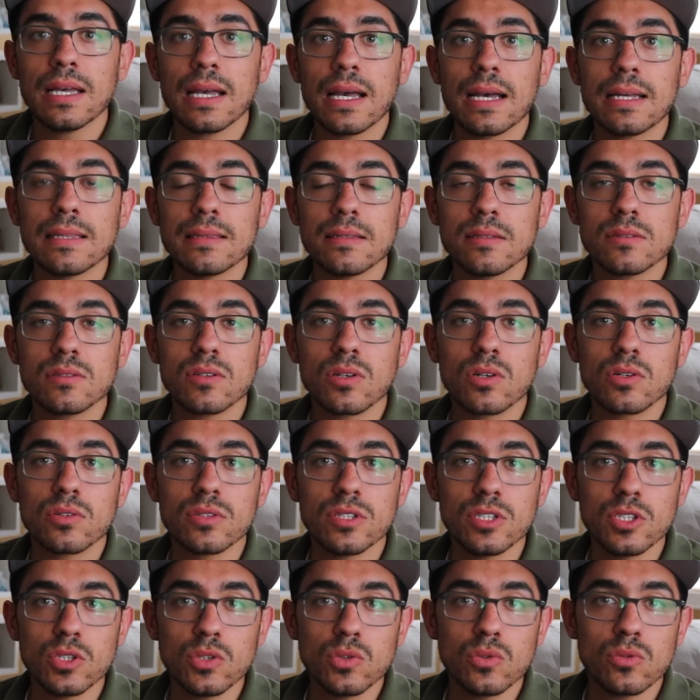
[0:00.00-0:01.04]
And these are the
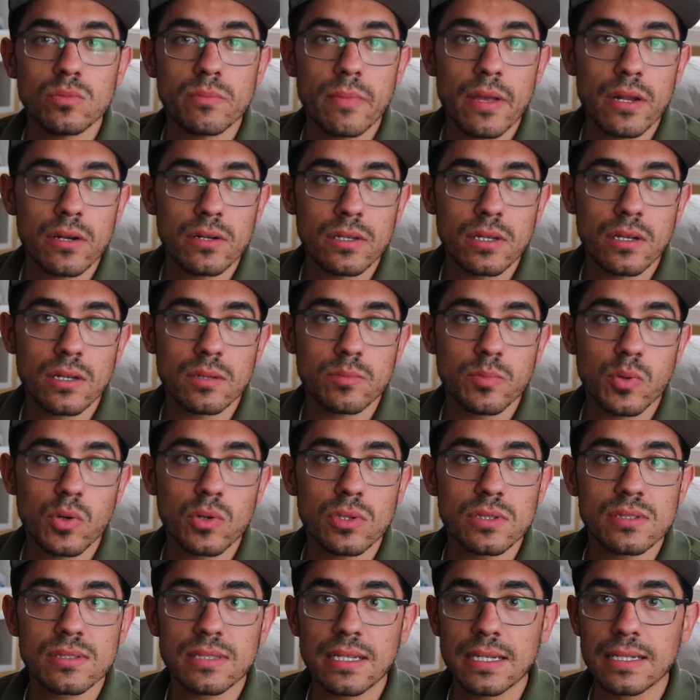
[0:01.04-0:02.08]
new Marriott
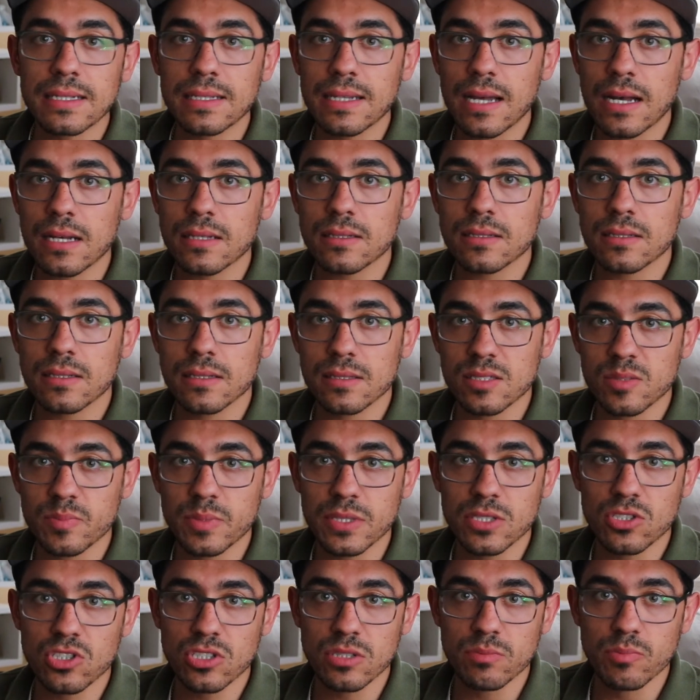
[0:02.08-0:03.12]
points and not
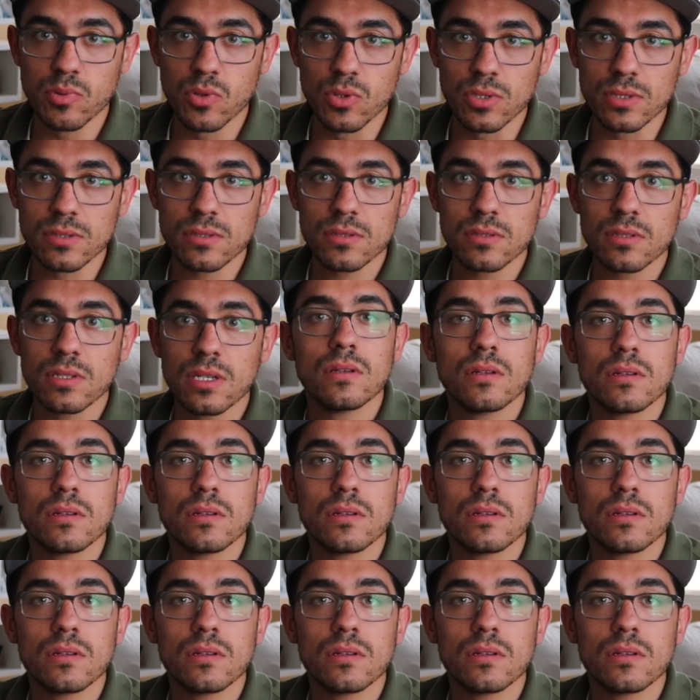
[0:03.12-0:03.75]
SPG points.